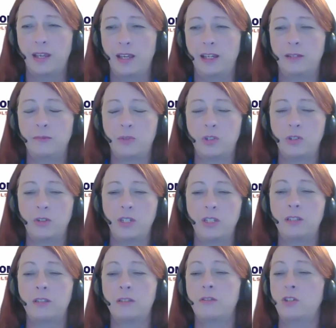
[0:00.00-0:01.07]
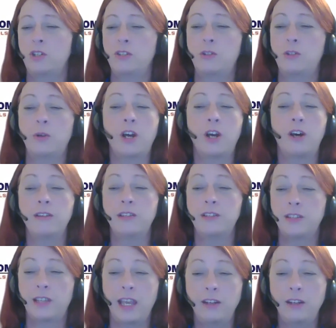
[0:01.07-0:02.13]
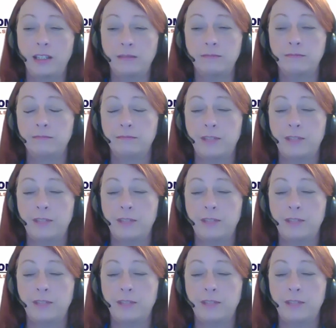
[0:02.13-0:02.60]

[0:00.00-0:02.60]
um, so she's she's doing all this accounting